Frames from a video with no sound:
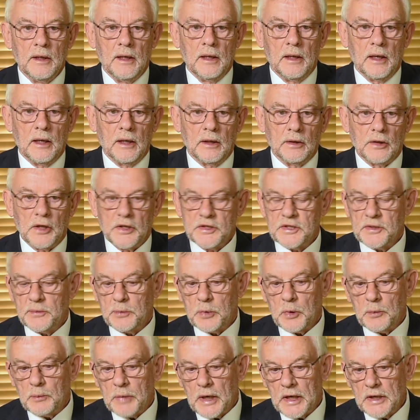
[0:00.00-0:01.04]
lots of
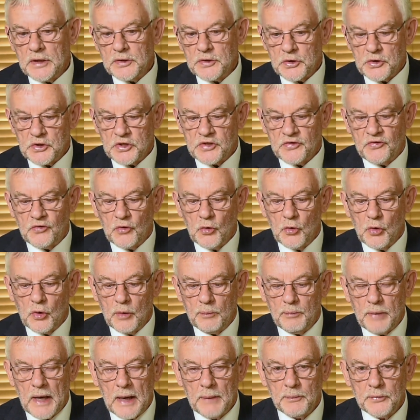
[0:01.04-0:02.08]
proposals for
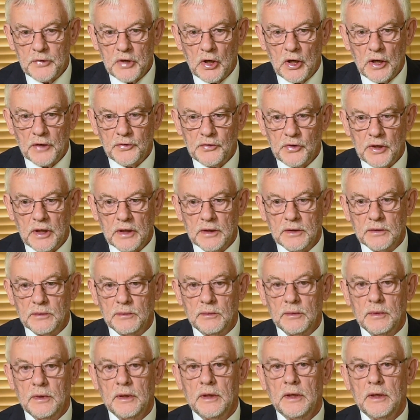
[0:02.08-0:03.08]
pumped hydro,